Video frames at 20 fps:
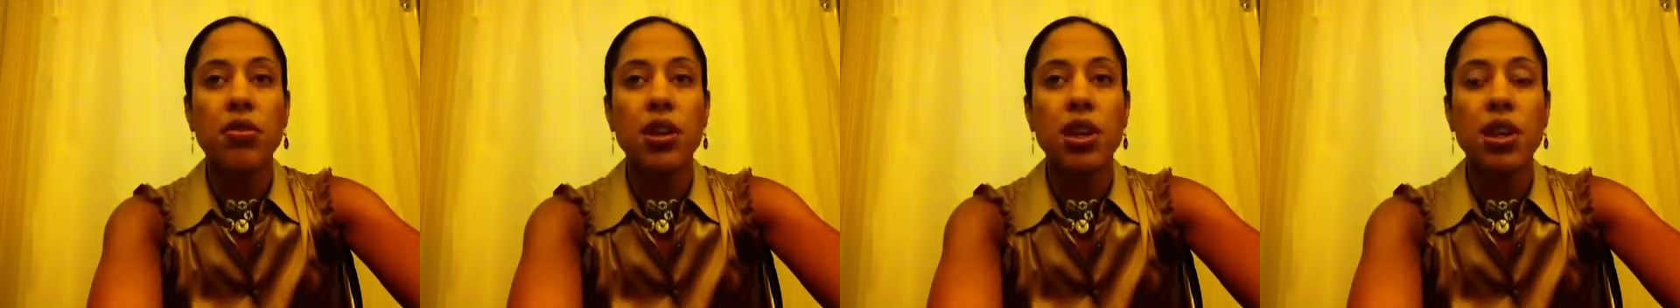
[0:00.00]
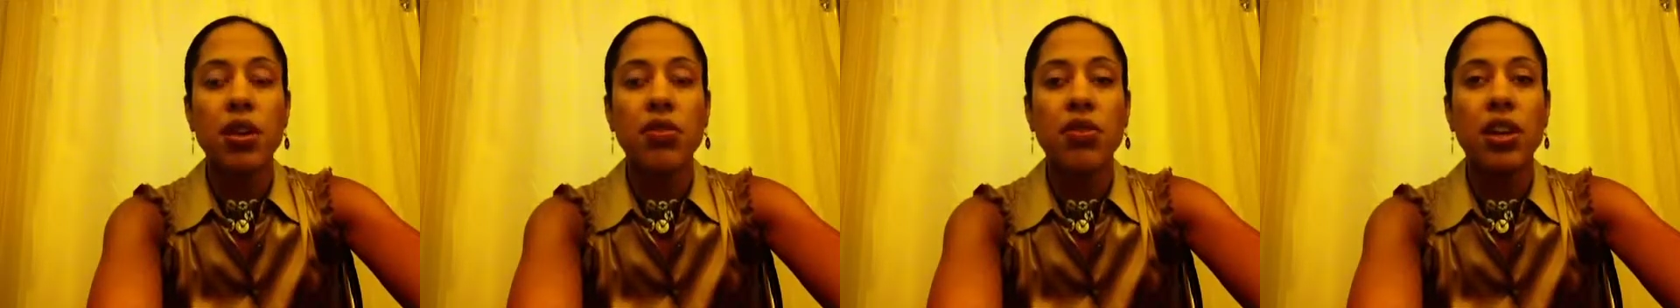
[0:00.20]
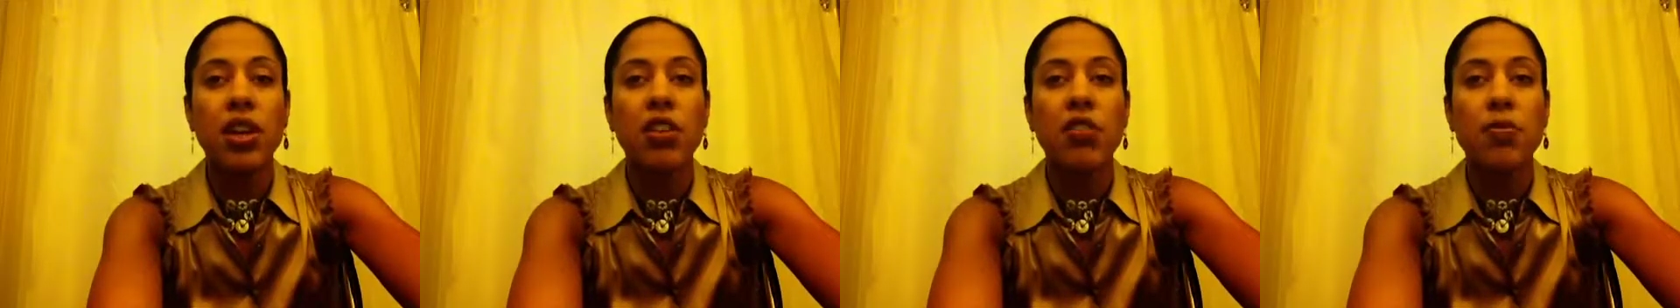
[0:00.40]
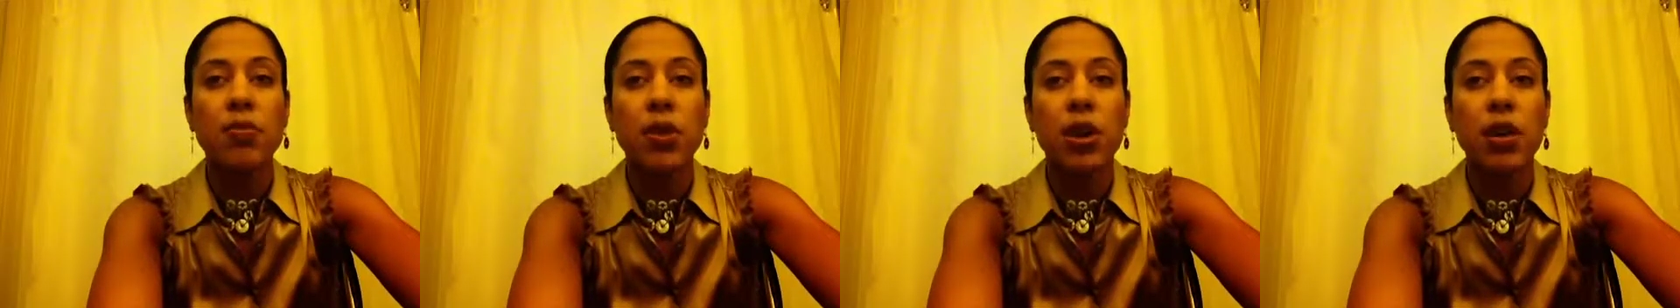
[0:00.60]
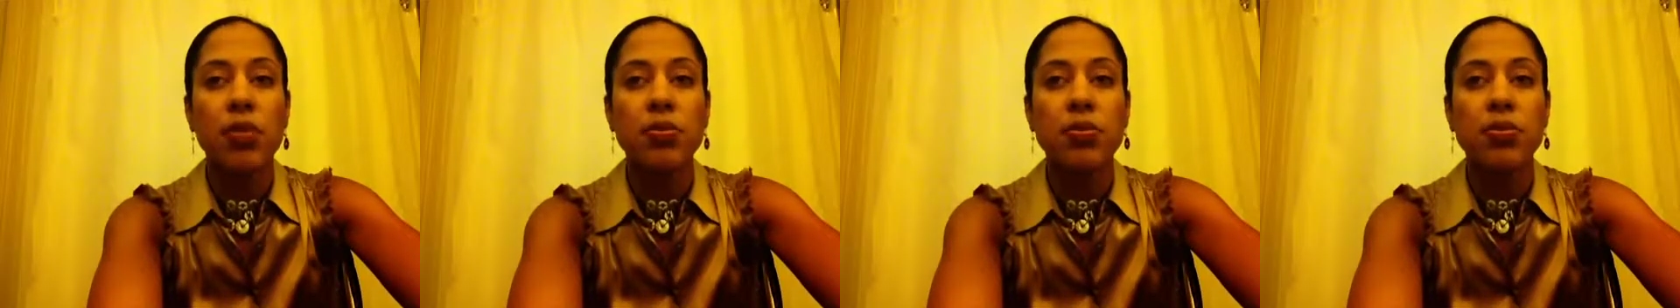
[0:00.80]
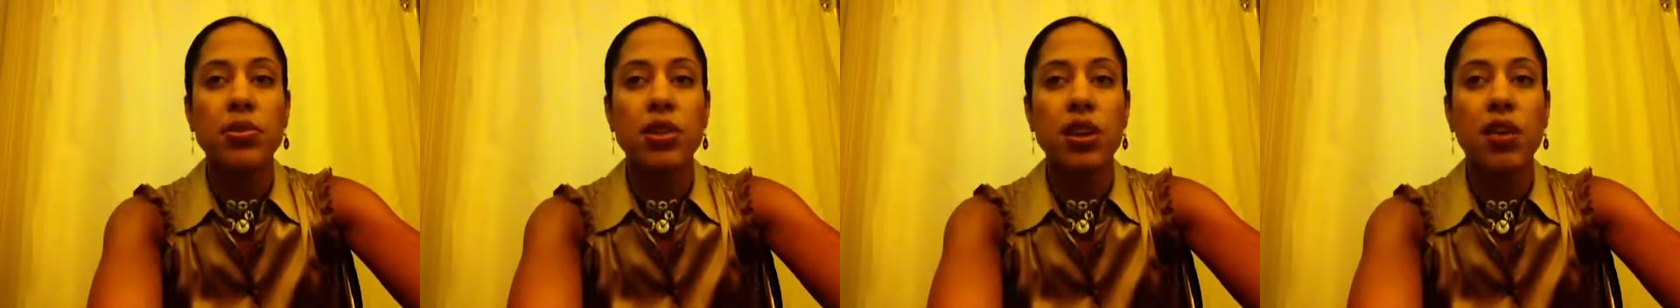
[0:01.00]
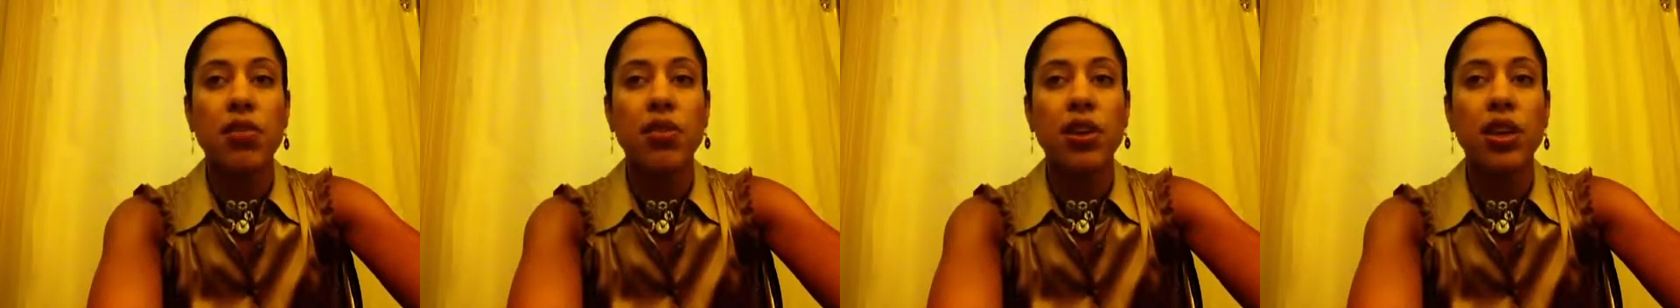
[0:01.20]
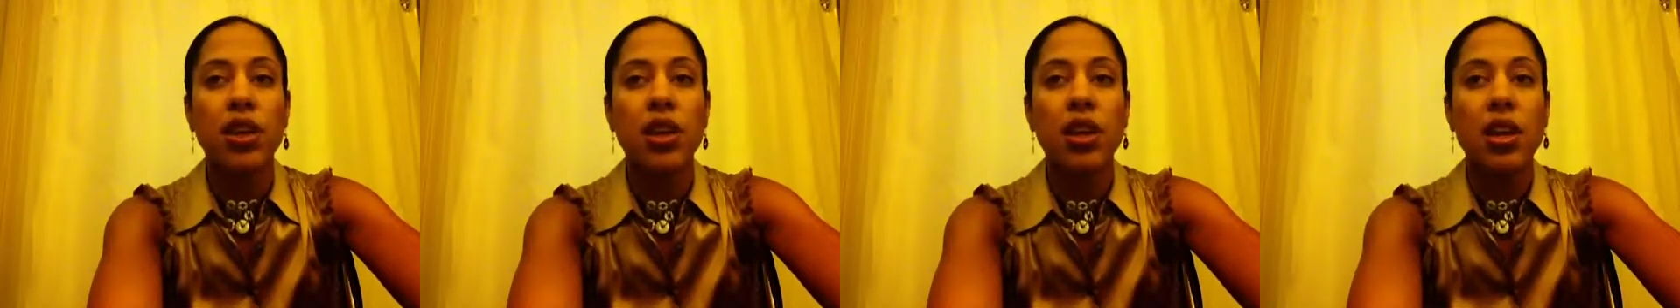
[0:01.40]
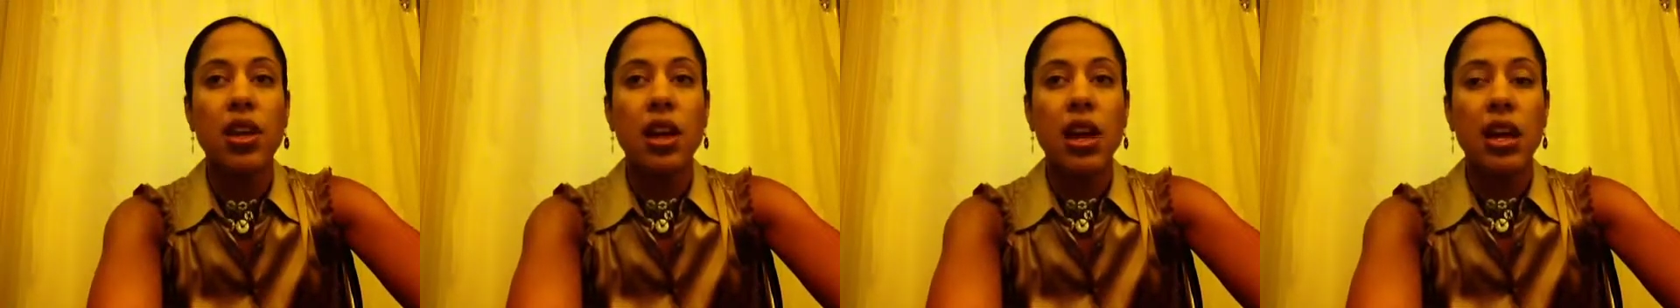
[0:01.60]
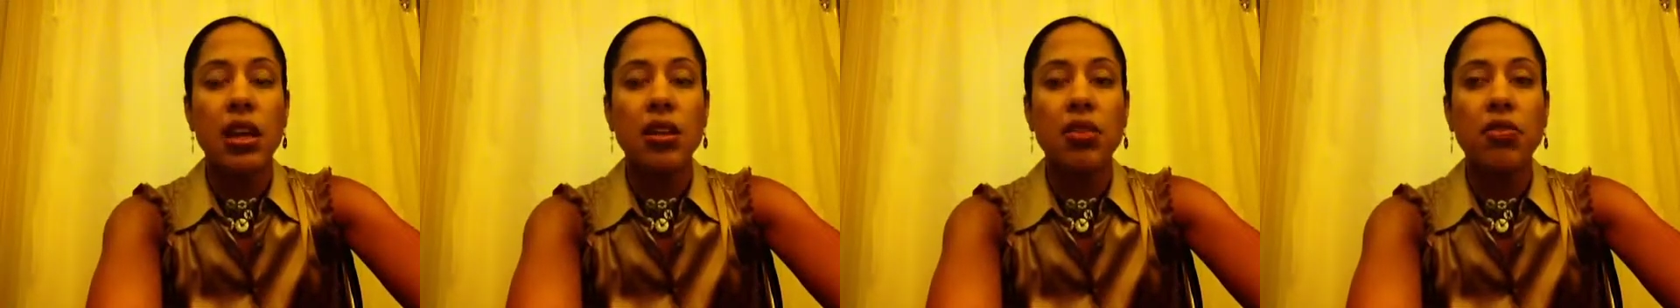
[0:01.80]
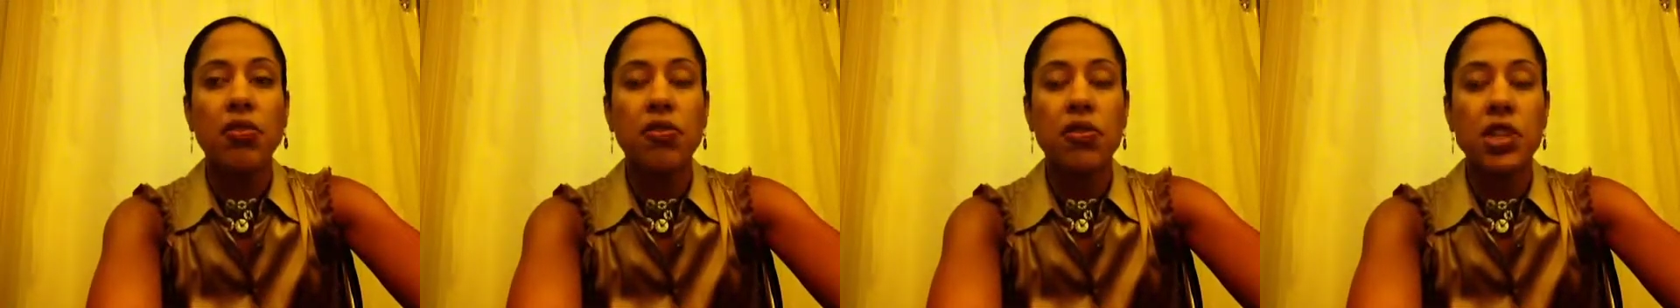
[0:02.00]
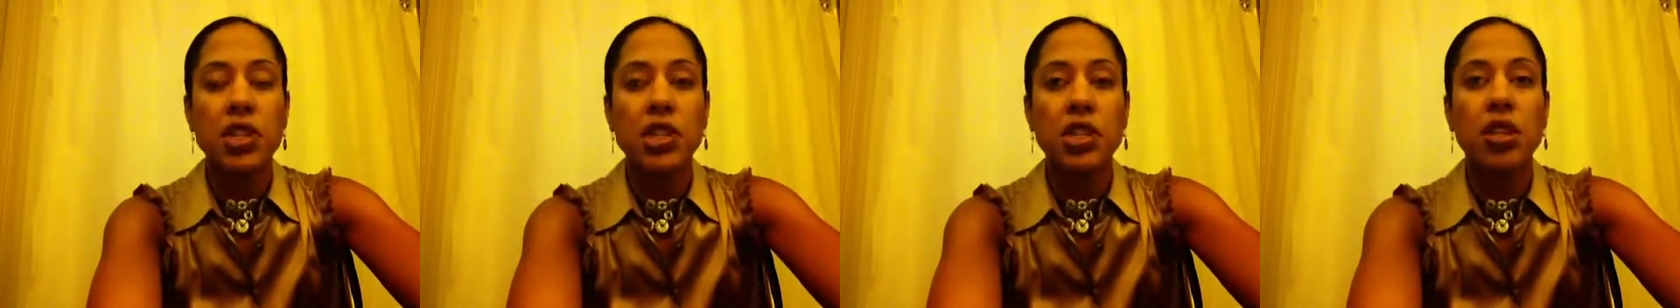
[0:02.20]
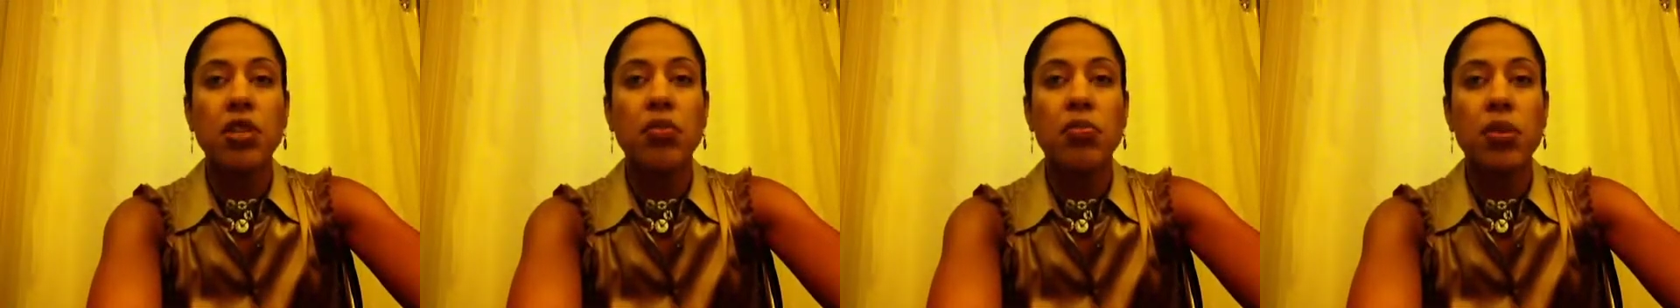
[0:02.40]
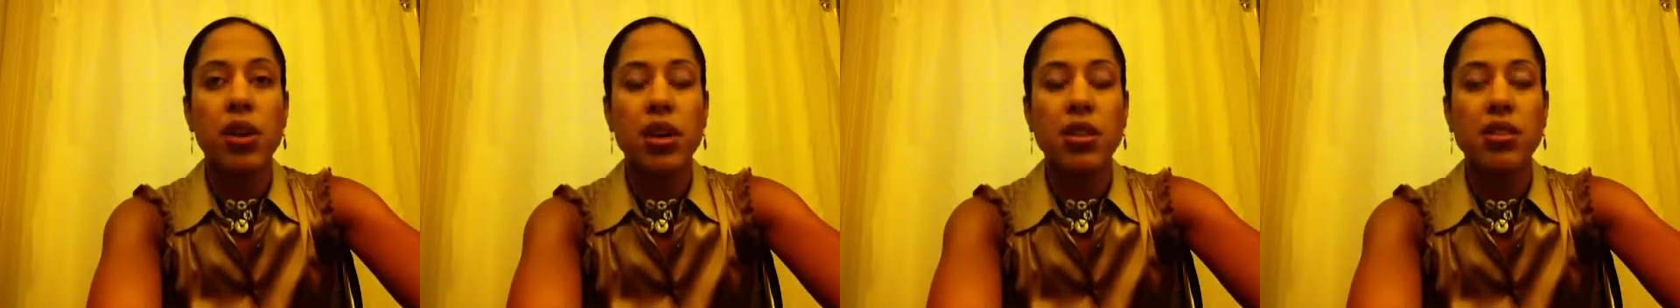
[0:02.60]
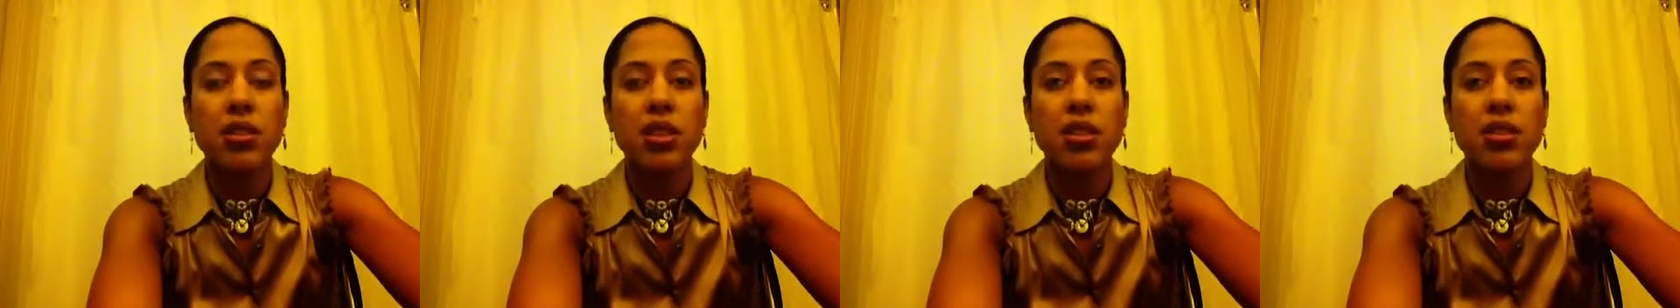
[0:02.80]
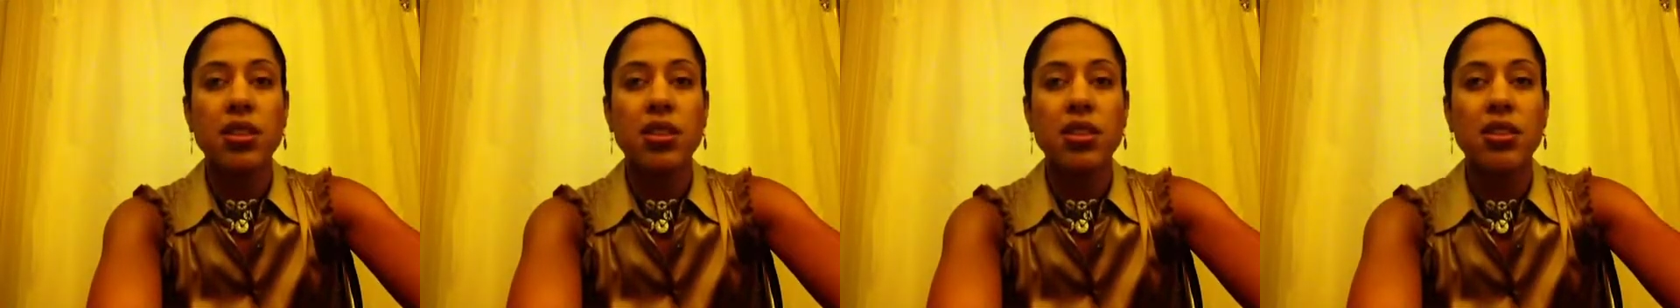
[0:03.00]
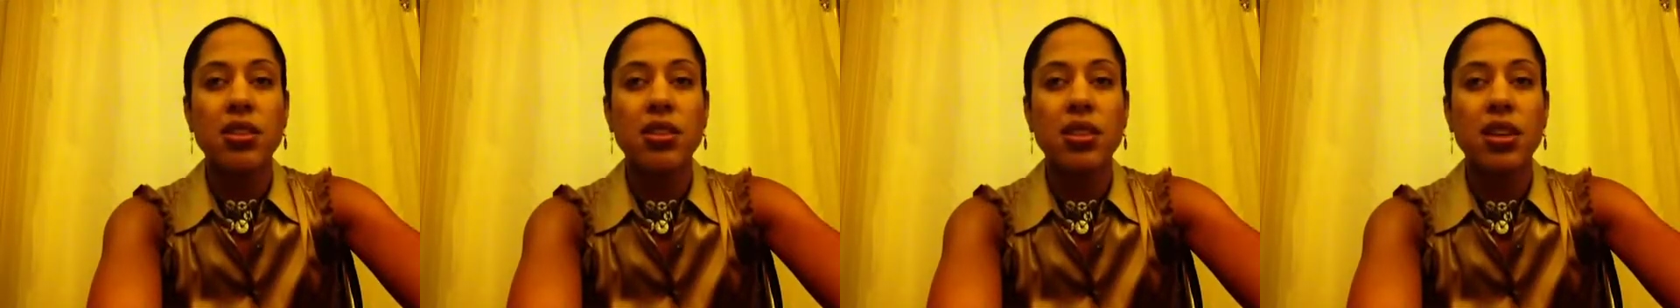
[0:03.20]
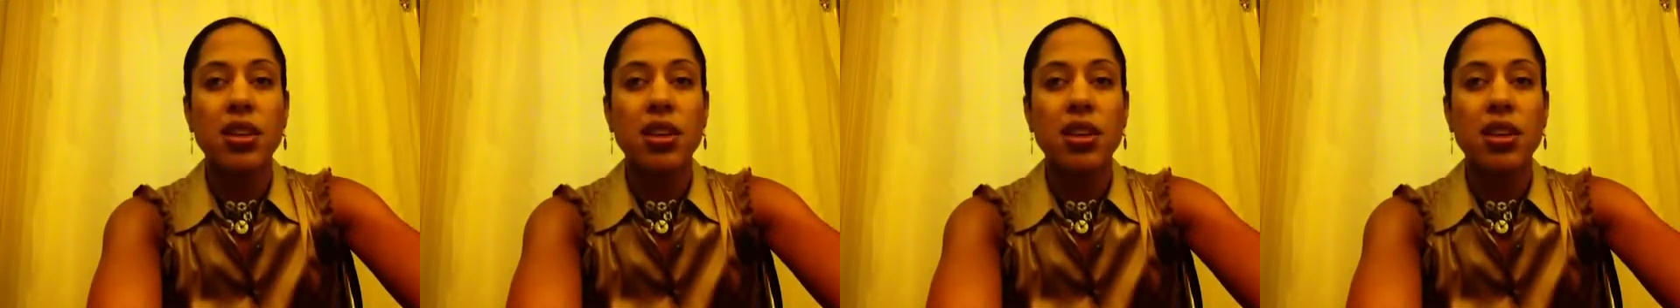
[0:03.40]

innovative problem solving and efficient processes.